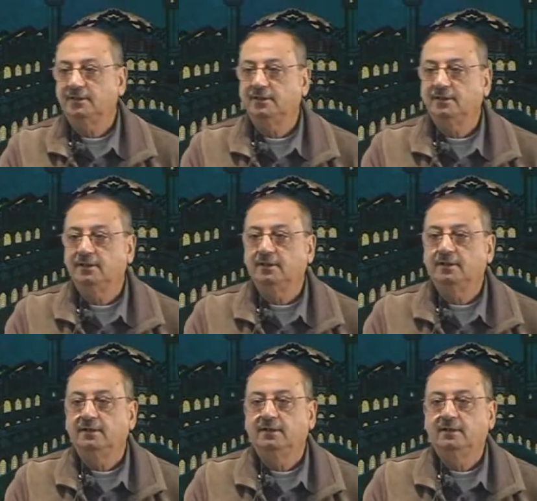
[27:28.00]

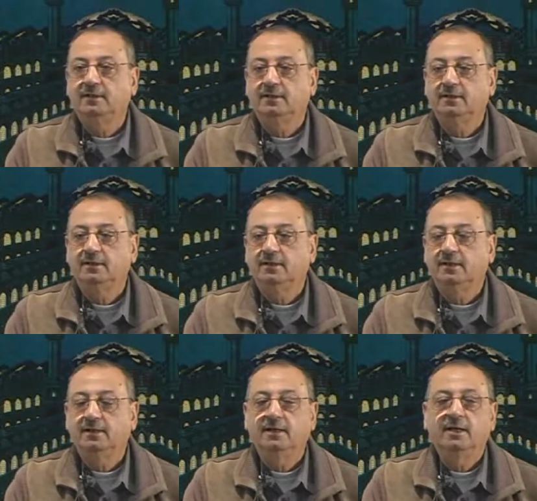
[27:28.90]

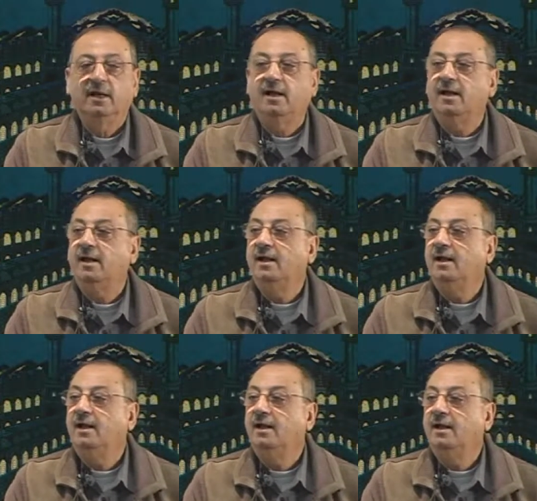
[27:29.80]
No one is speaking in this clip.